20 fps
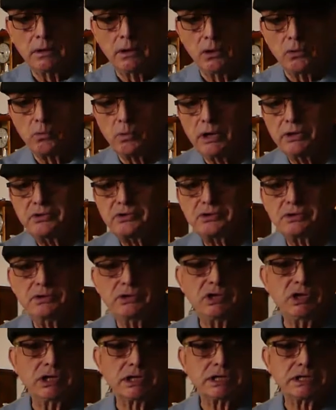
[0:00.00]
run through
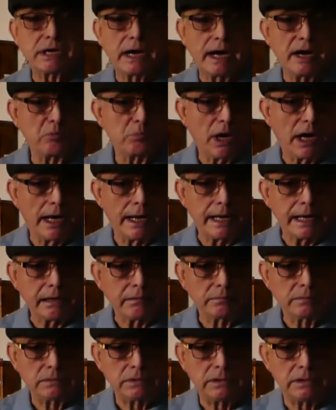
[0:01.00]
the entire body.
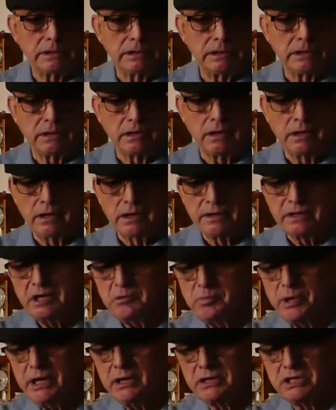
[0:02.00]
They
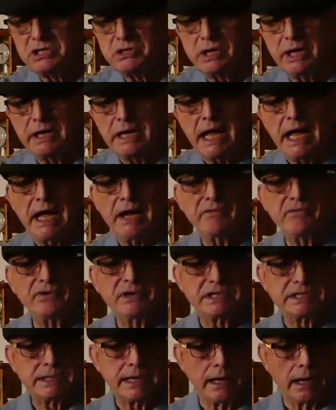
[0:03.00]
penetrate every
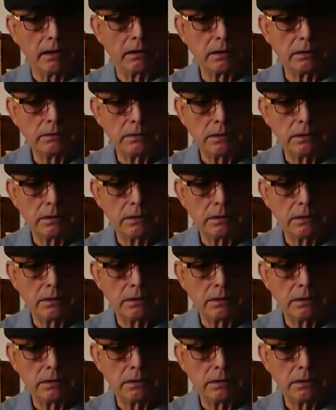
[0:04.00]
cell,